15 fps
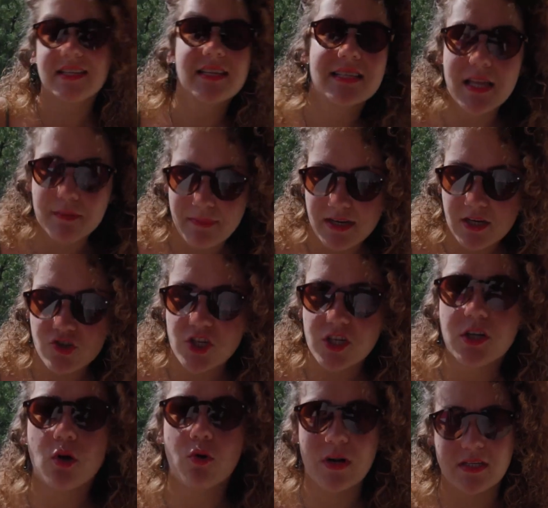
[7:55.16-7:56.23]
stand
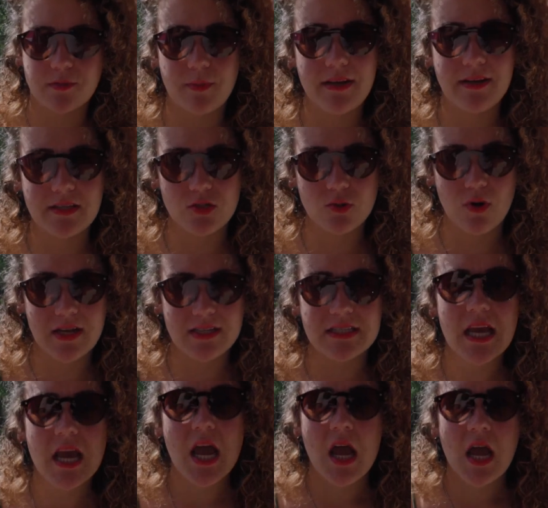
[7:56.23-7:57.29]
manager who explained it to us,
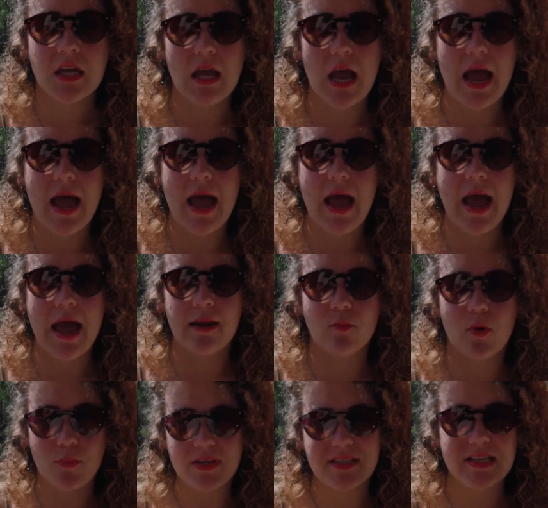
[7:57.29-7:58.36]
and
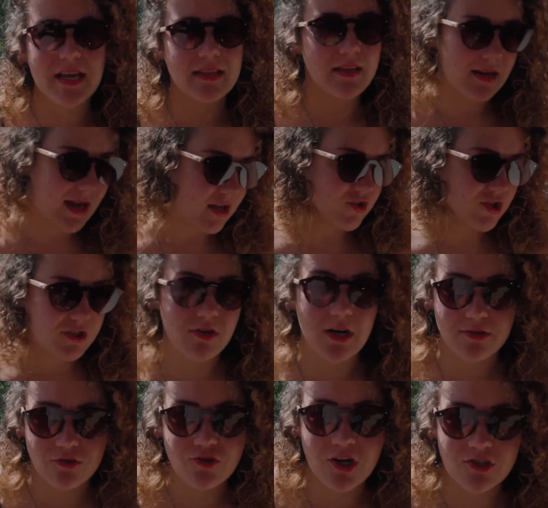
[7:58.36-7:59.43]
when we said the guy just
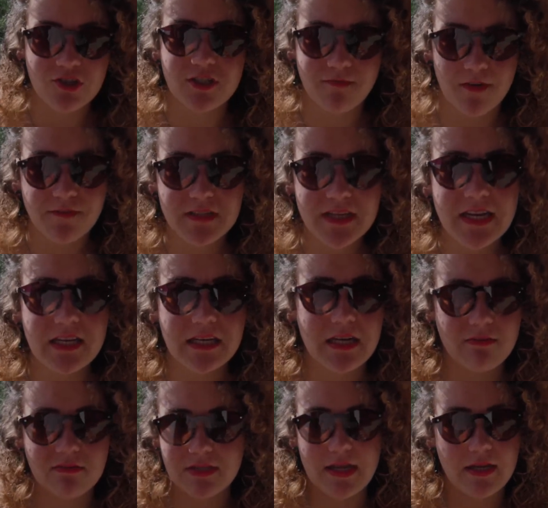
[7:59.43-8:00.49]
tried to charge us 15,
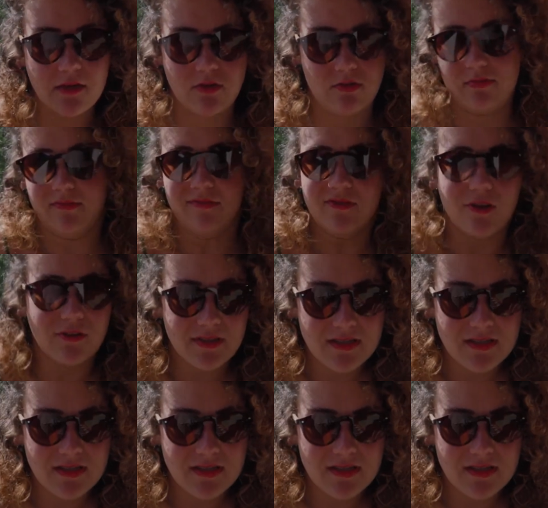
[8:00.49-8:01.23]
he was like, don't